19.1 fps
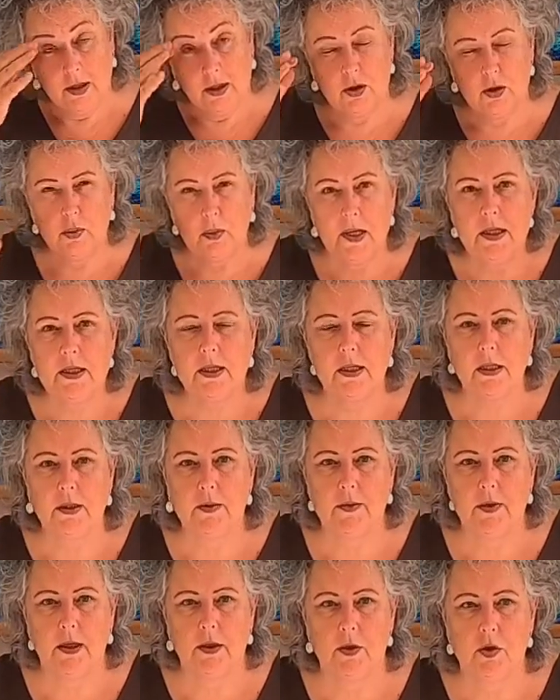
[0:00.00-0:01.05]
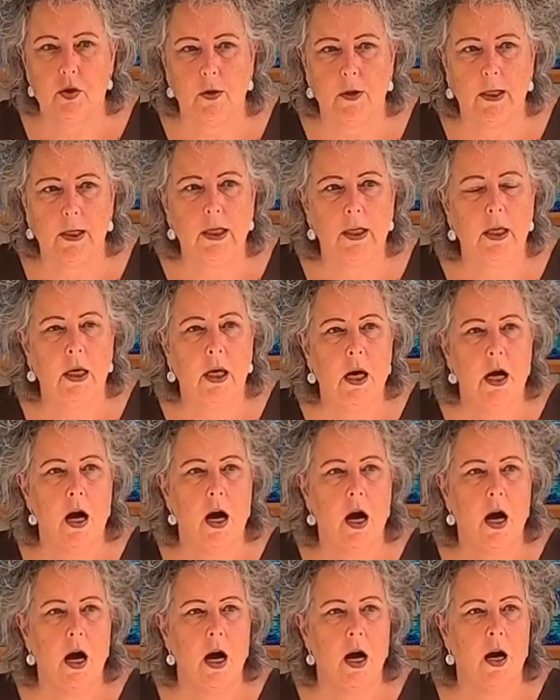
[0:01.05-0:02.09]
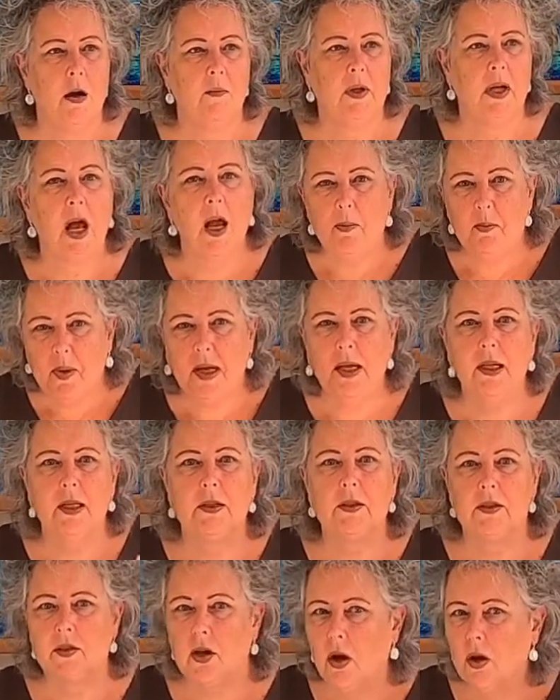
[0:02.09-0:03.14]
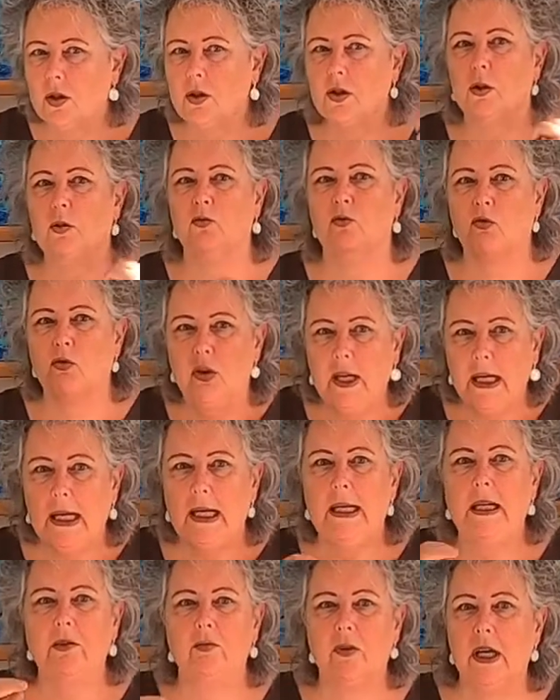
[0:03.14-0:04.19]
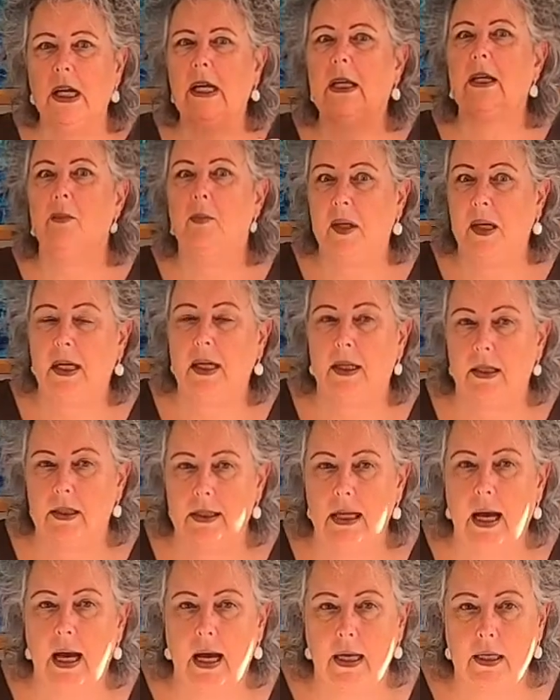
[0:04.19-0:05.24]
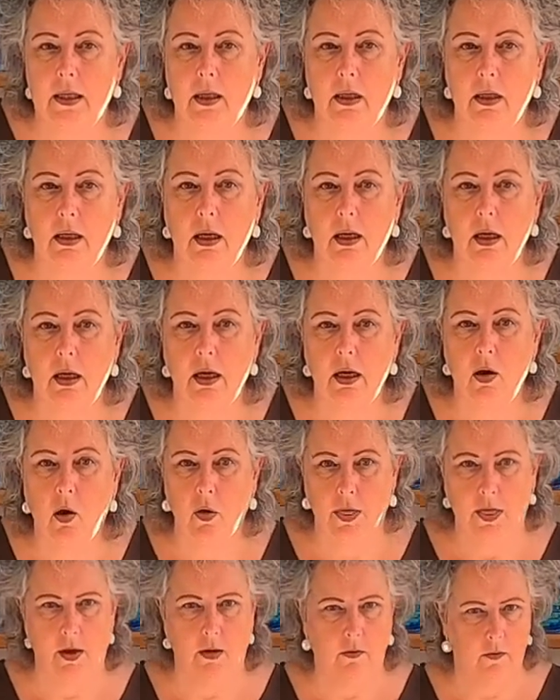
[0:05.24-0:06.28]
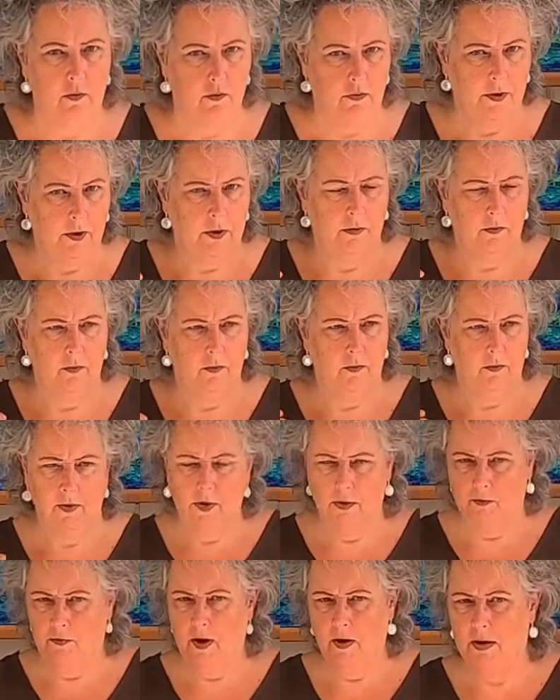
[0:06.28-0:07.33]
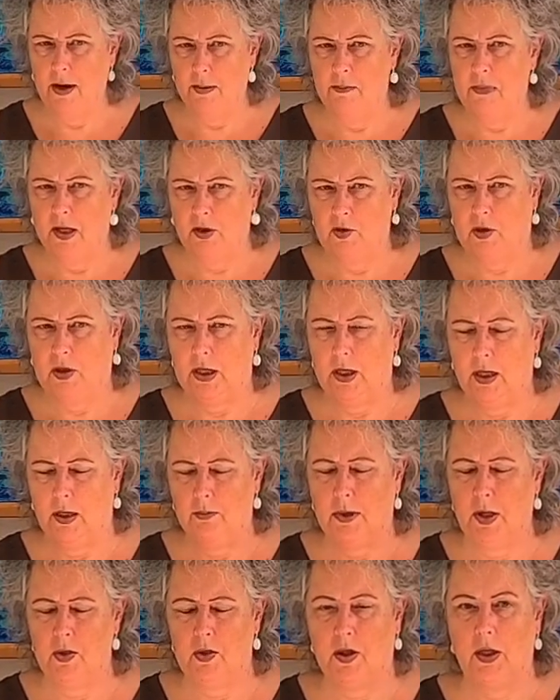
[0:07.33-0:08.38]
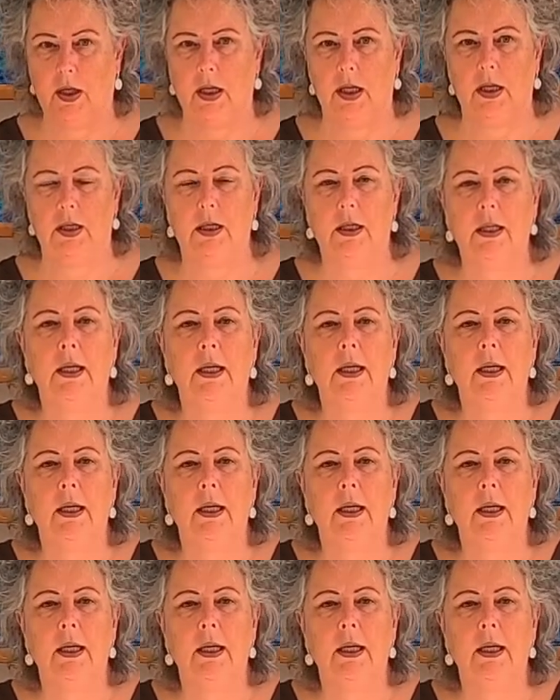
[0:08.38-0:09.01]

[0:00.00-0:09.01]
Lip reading: in the 20th century, light pink starts to really, really be an attack on the very masculine.